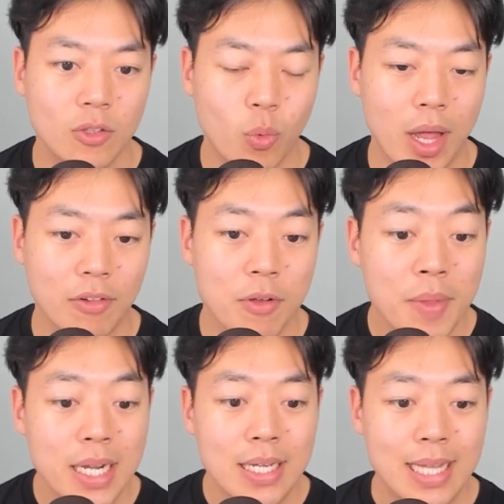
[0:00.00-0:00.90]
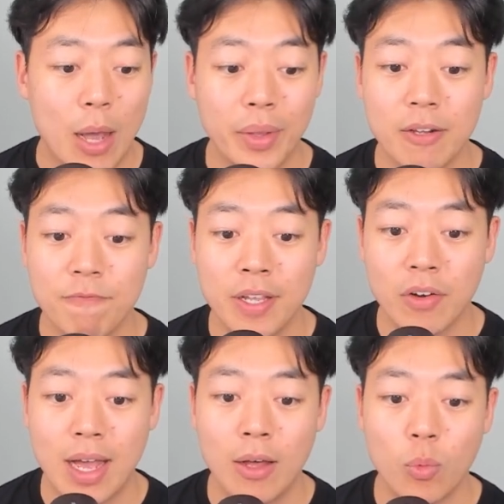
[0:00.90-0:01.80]
12. Now we can figure
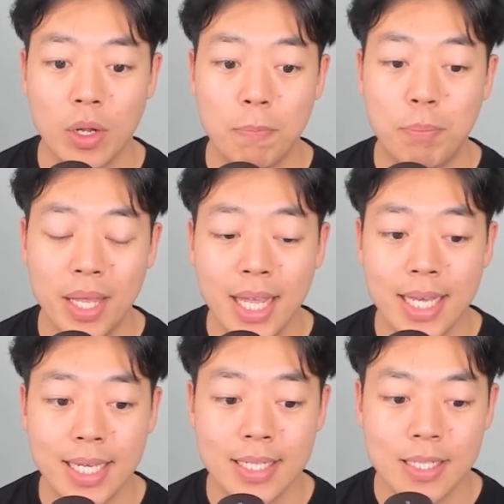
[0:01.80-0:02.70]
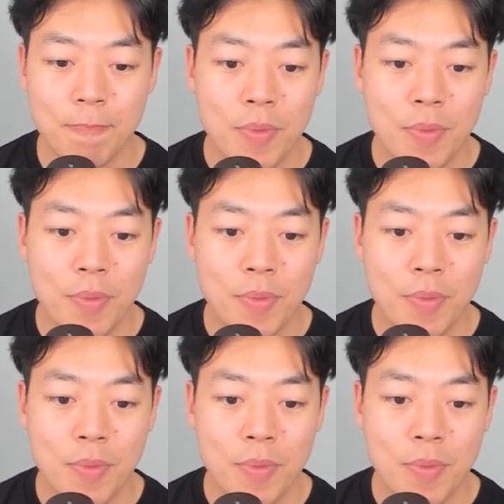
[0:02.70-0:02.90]
out what b is,